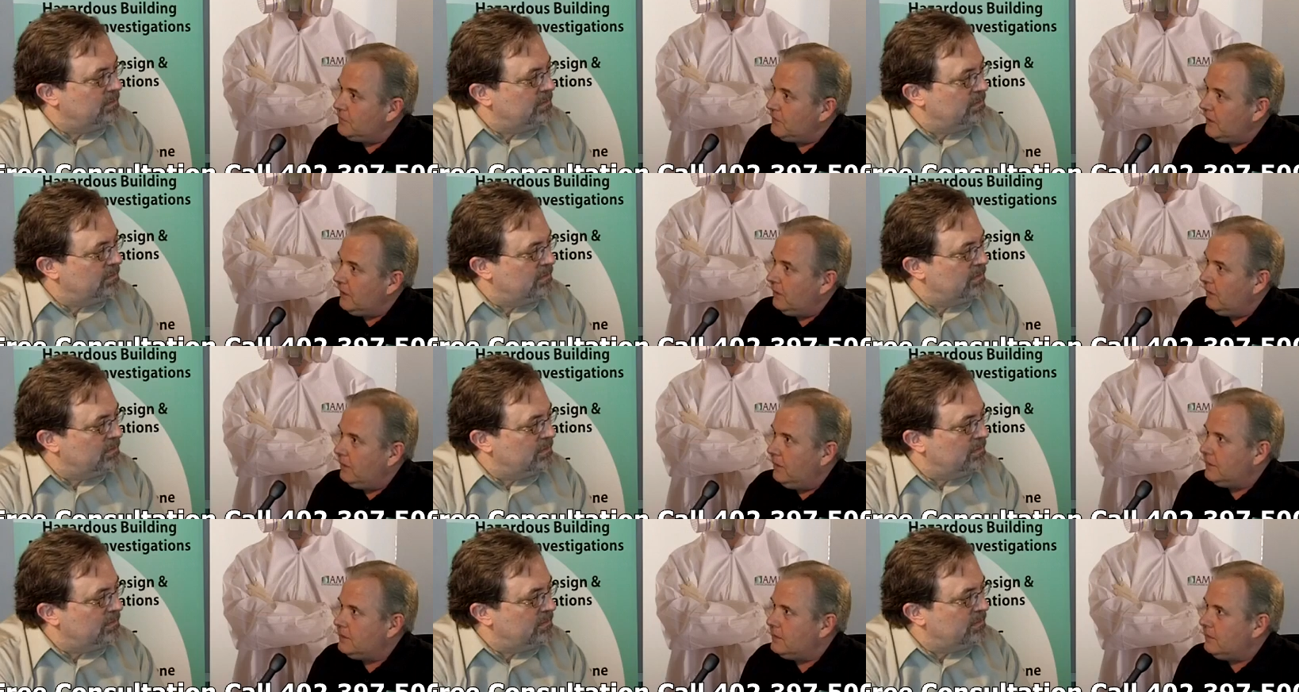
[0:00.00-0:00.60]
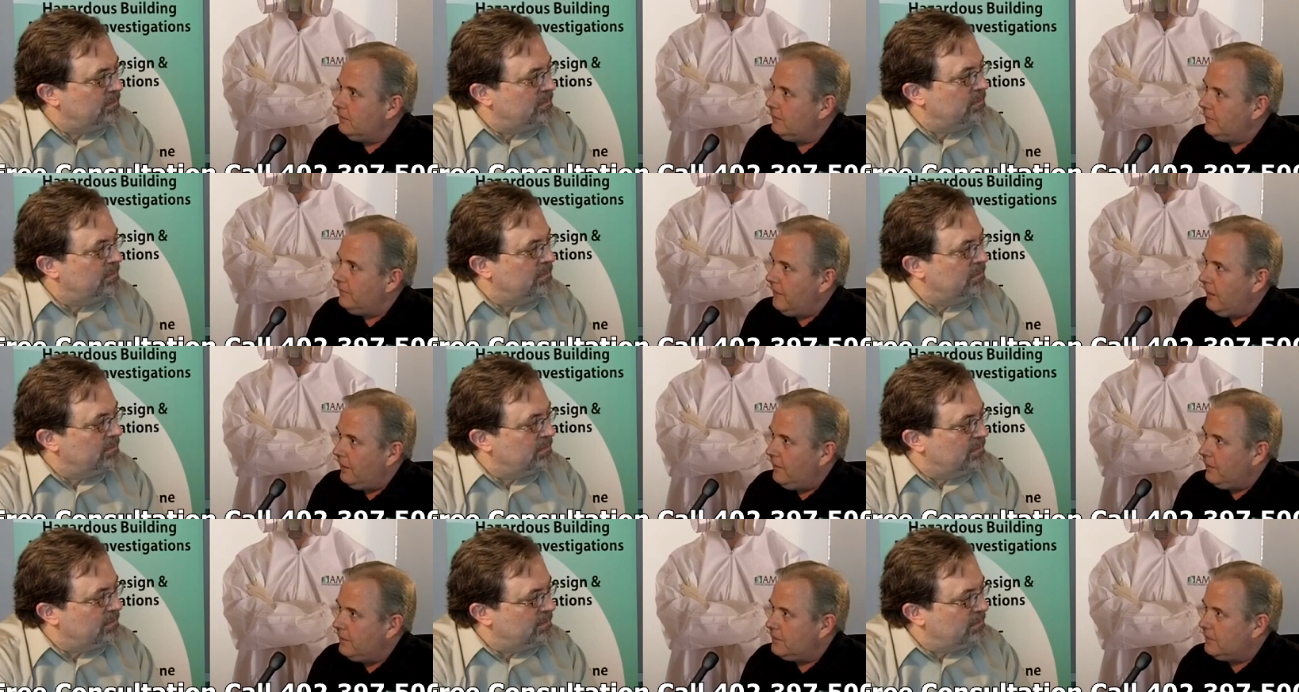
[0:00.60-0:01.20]
Speaker 1: those areas of
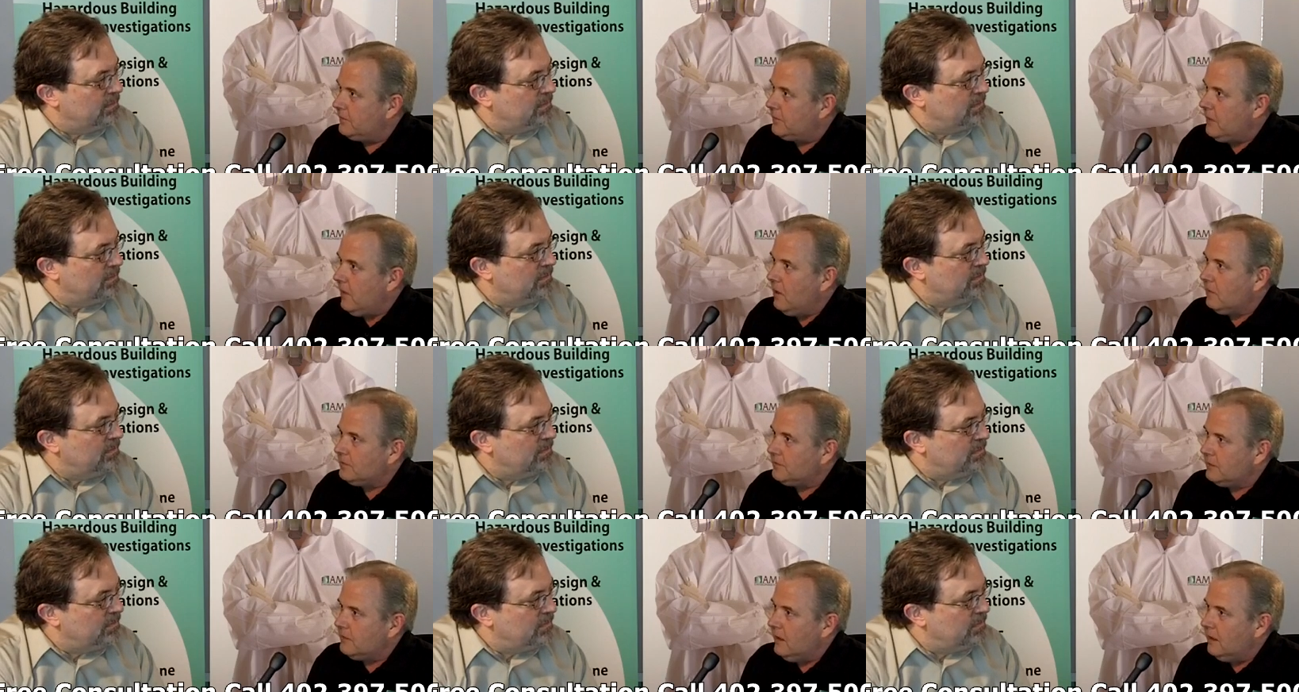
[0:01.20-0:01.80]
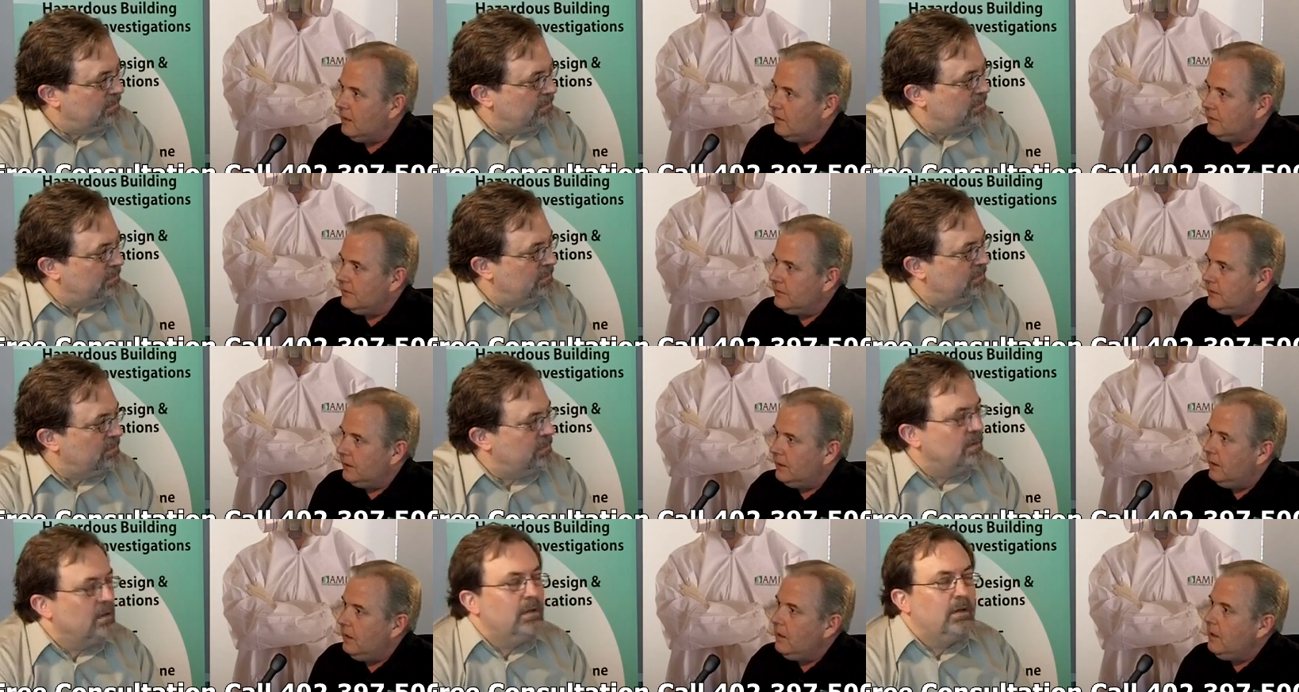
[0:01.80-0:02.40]
areas of
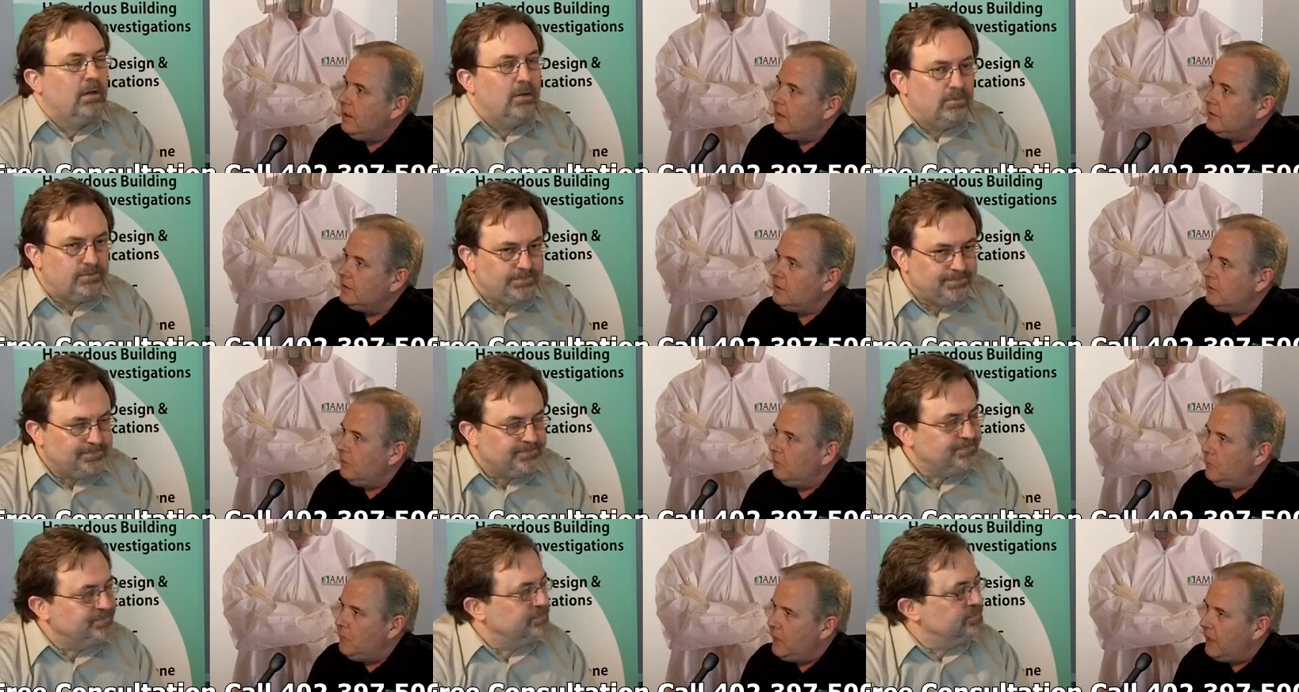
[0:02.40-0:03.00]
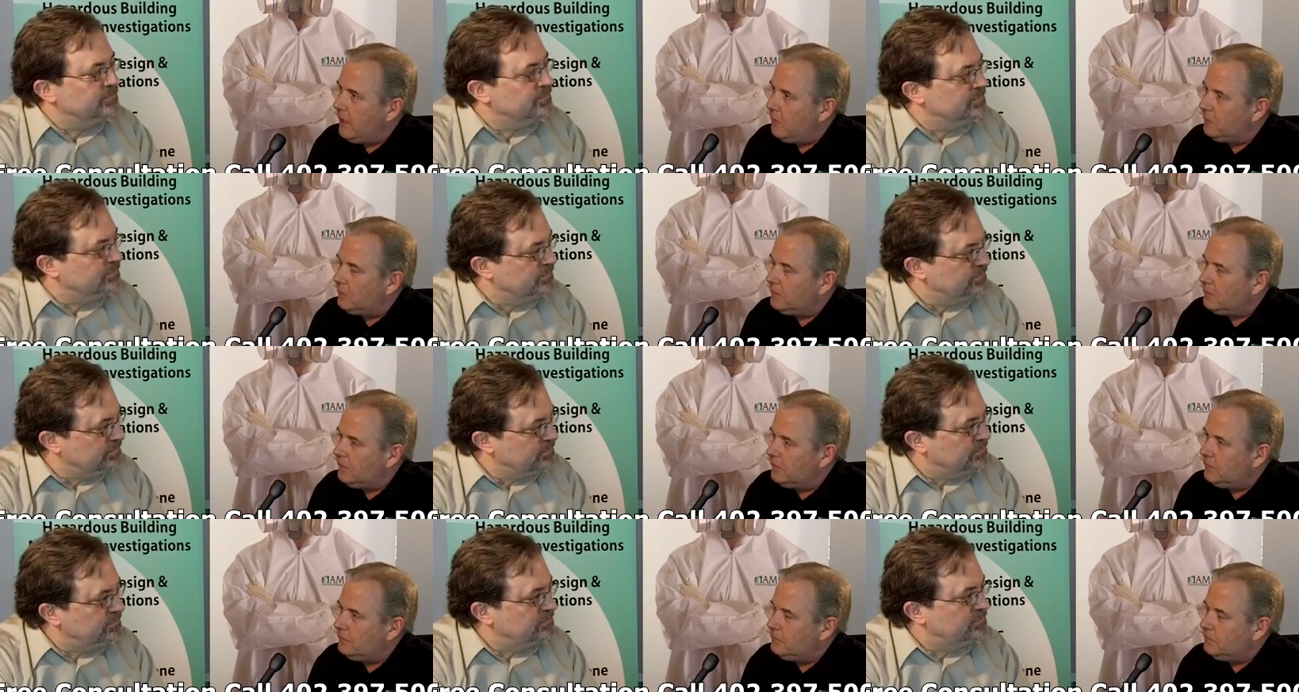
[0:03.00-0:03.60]
toxicology to be able
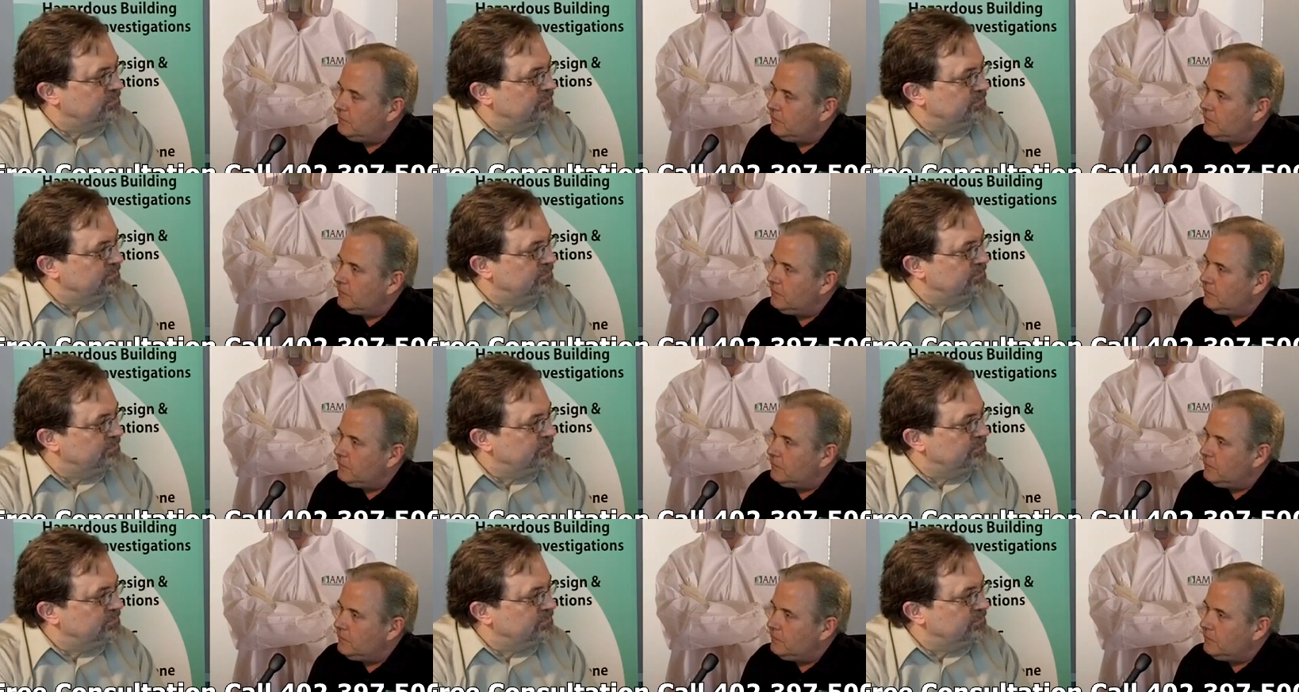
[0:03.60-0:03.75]
to